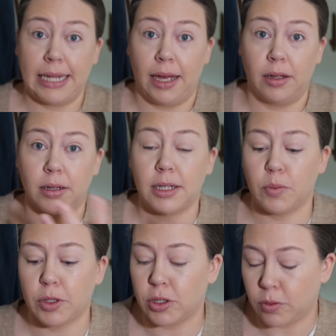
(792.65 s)
tell,
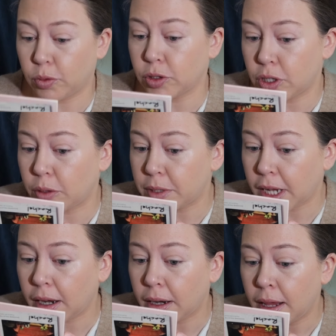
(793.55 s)
cause we're, we're zoomed
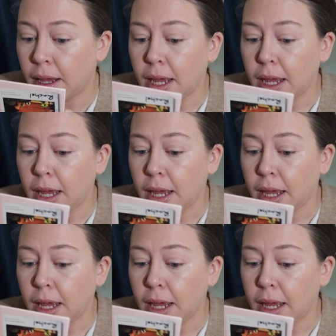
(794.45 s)
in.